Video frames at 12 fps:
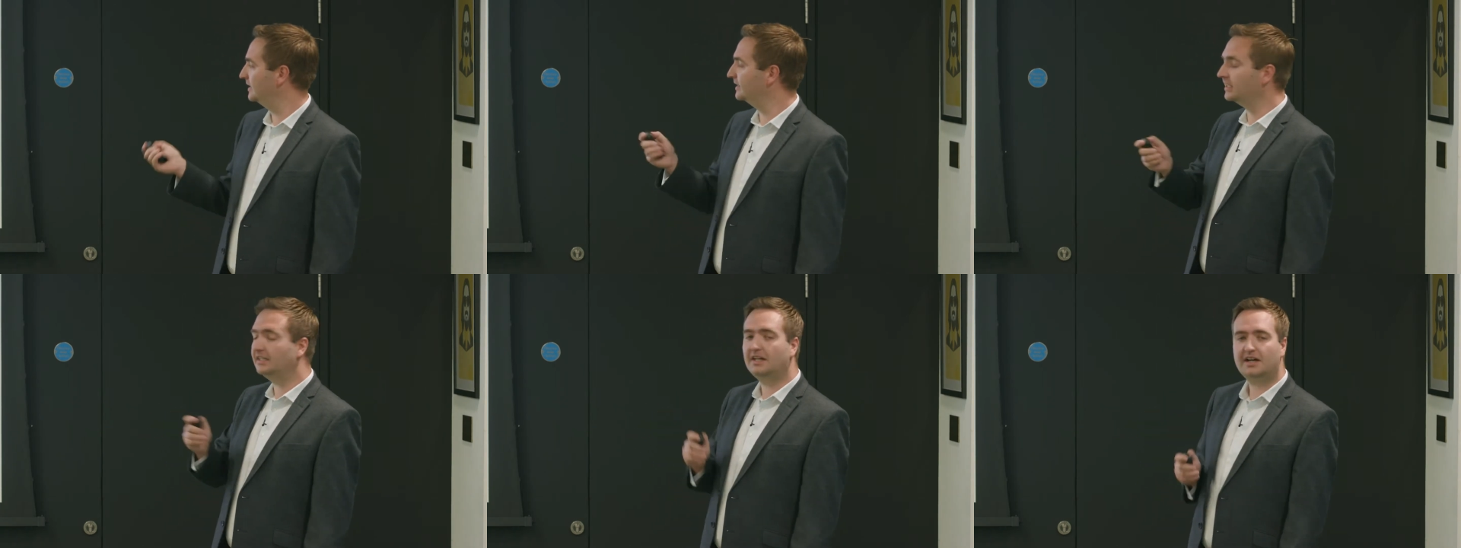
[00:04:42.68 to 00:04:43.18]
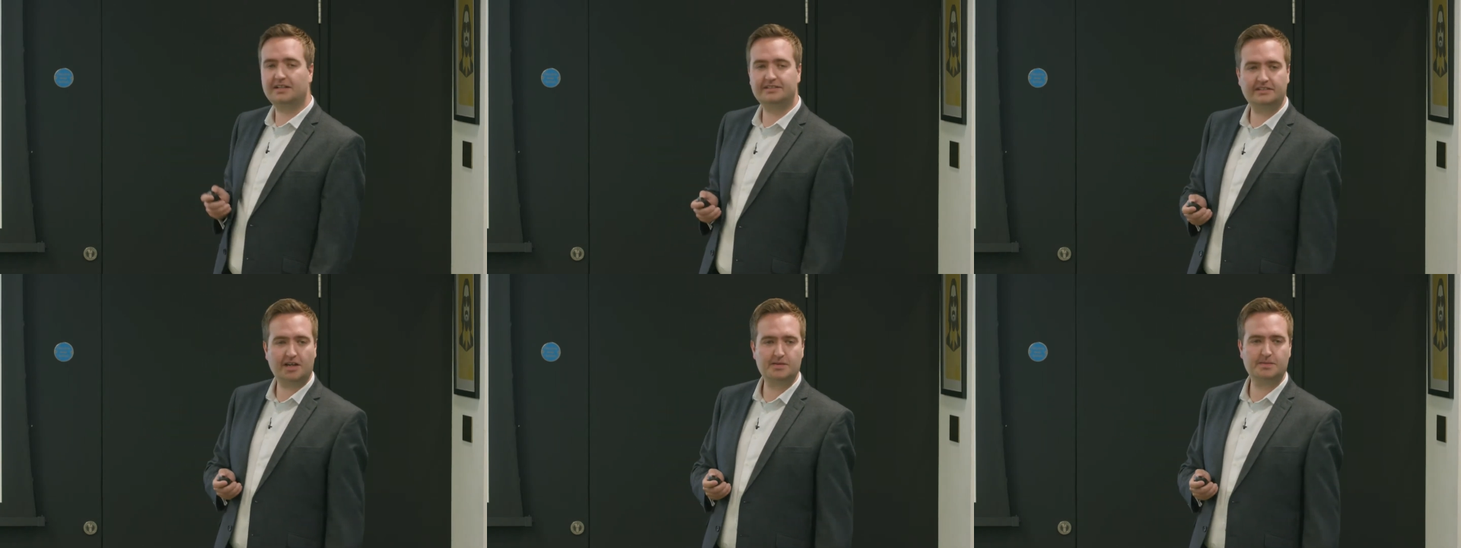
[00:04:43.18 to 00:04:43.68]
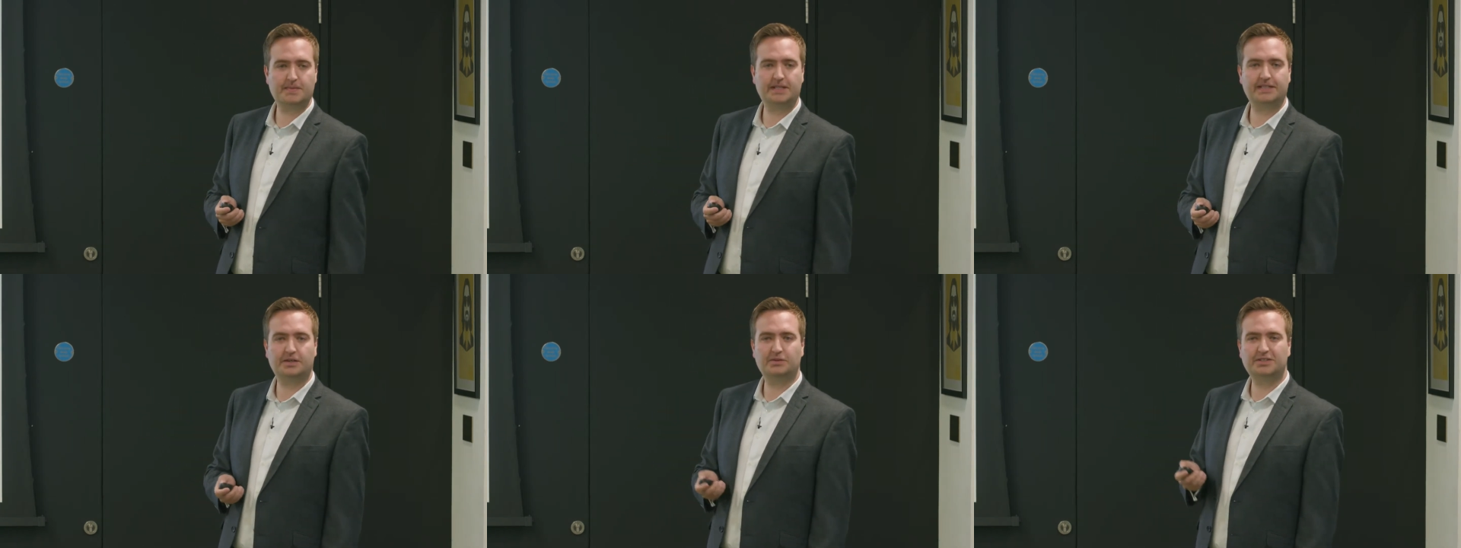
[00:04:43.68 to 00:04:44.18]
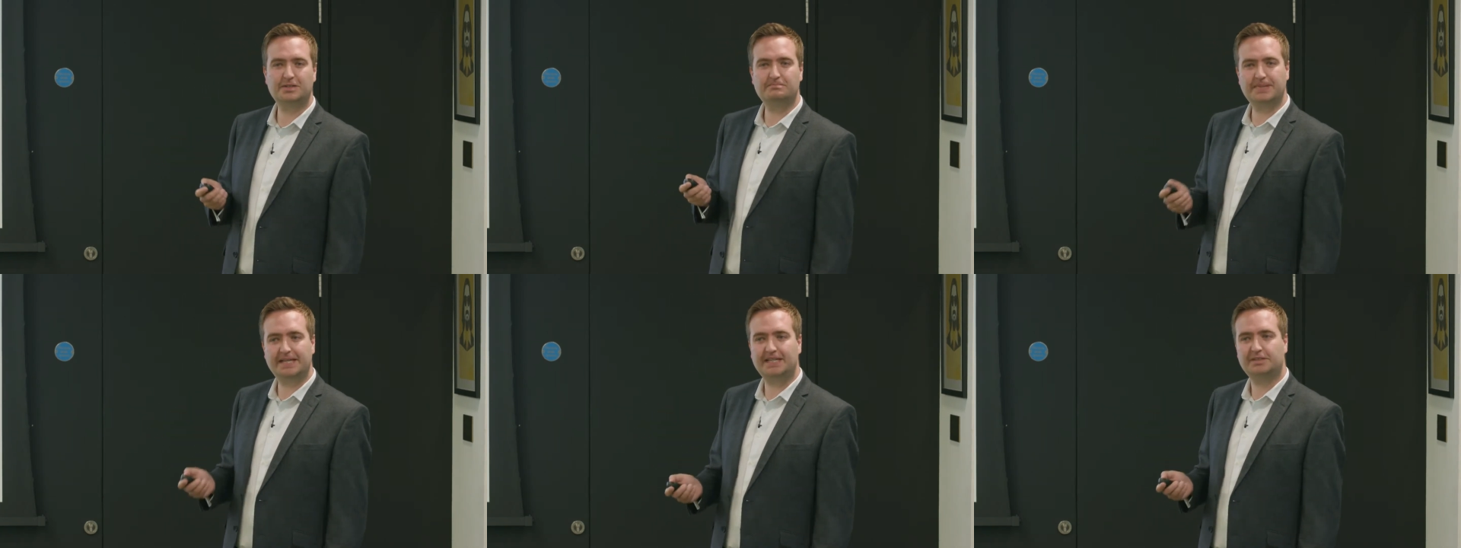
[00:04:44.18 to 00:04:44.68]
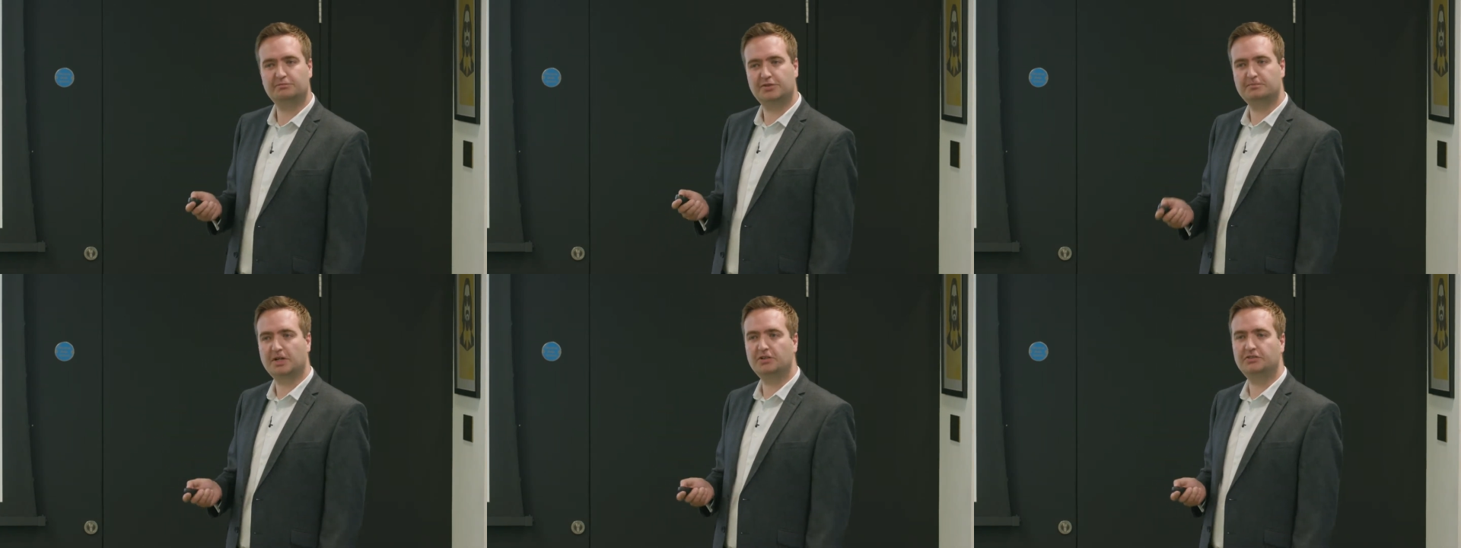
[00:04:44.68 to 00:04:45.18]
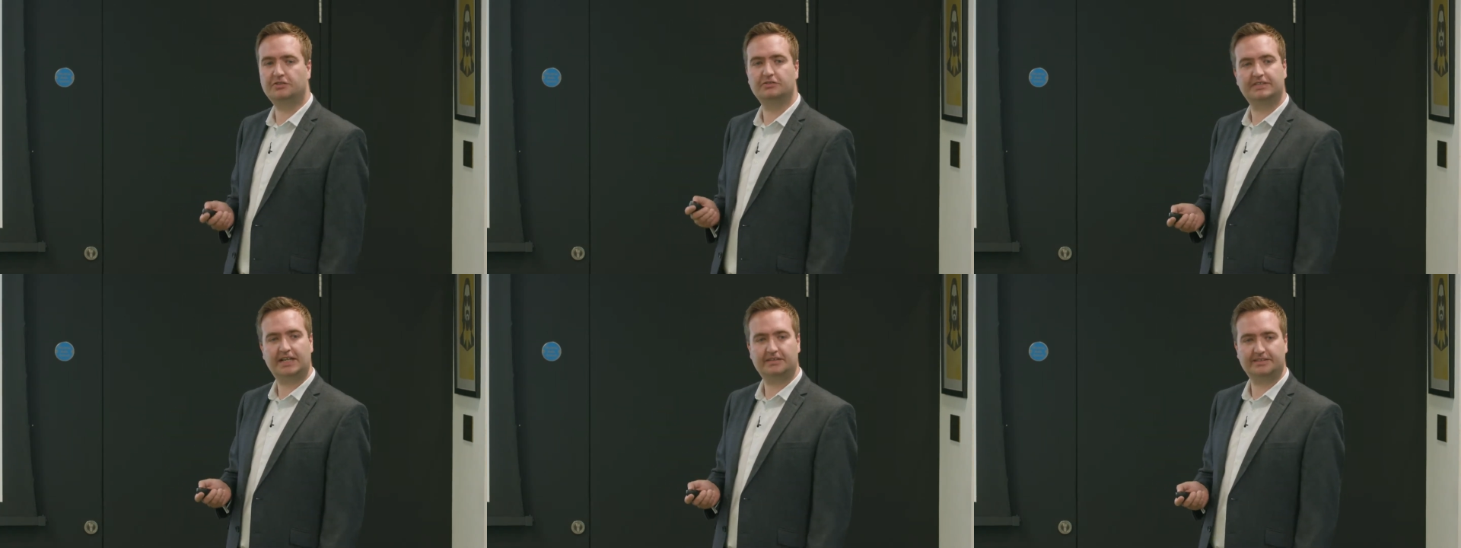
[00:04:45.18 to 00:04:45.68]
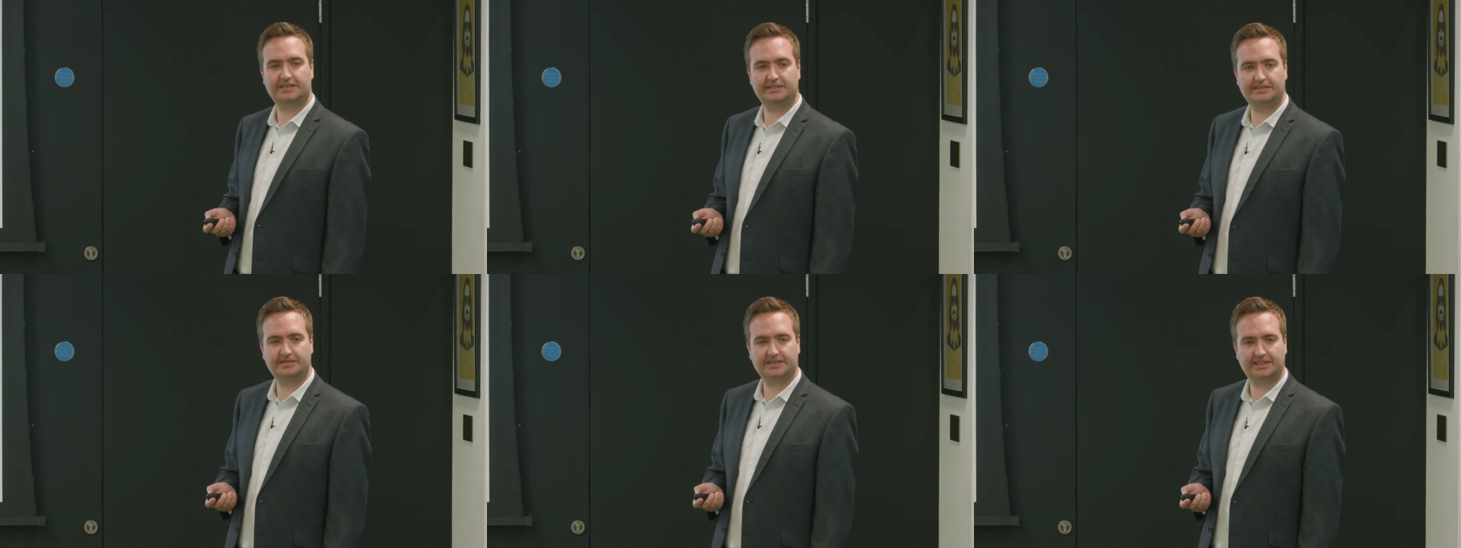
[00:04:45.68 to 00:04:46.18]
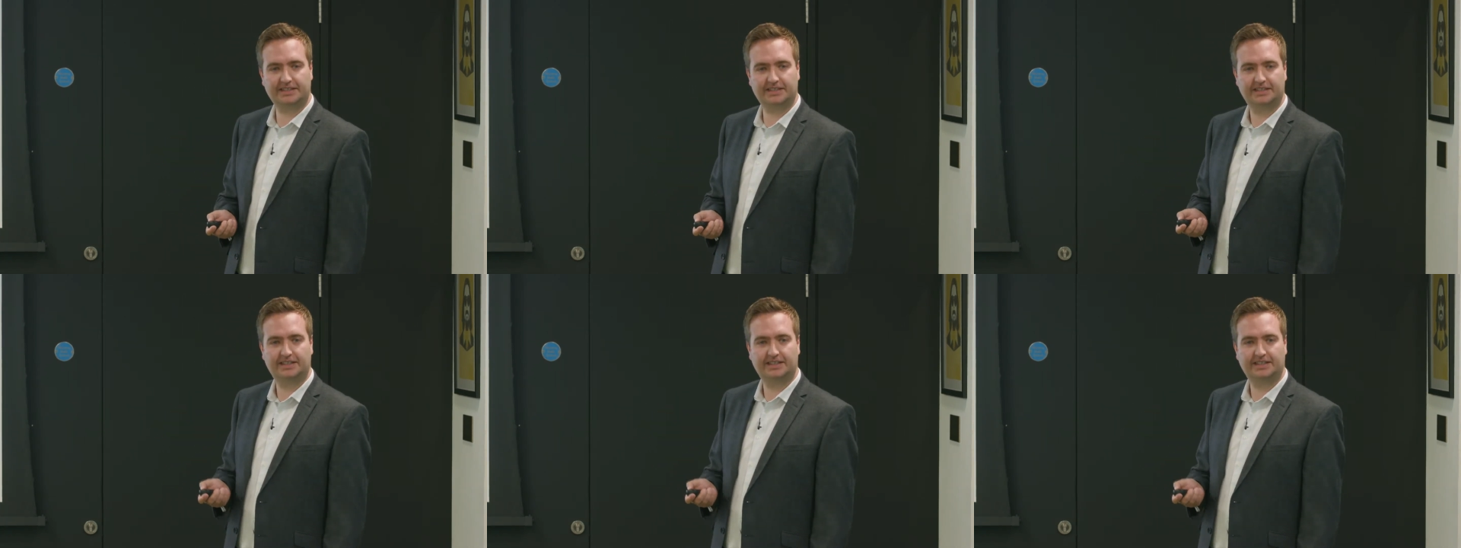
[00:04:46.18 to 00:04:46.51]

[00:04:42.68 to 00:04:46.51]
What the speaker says: The last Cyber Monday was the biggest promotional sales activity